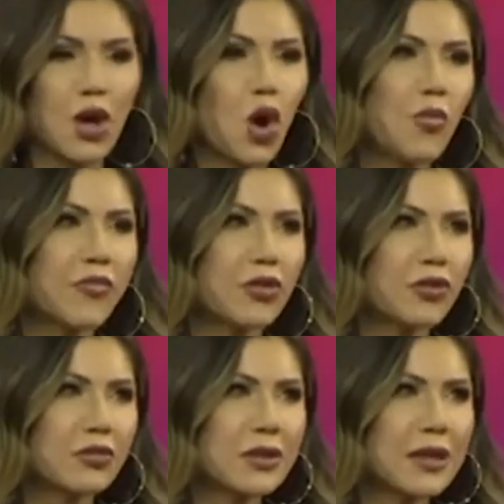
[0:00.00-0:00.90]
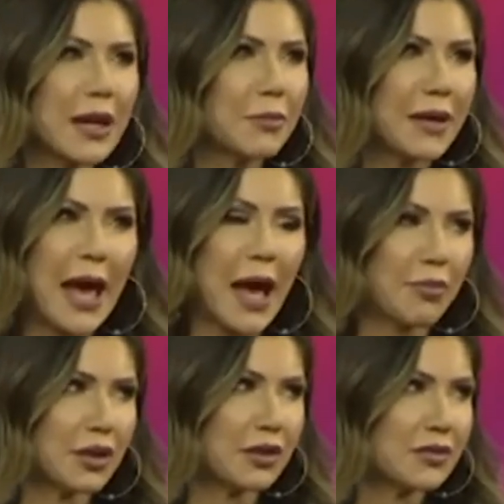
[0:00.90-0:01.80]
hopeful and be
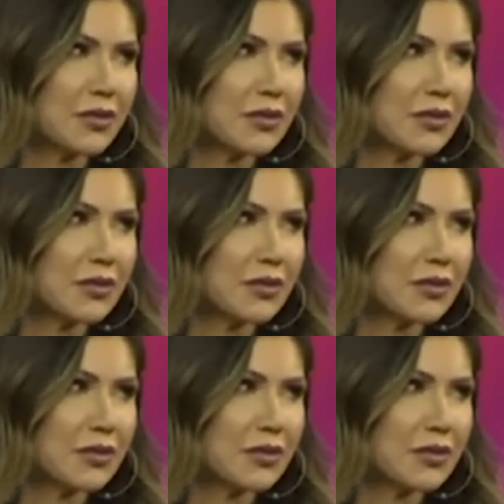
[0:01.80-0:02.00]
happy.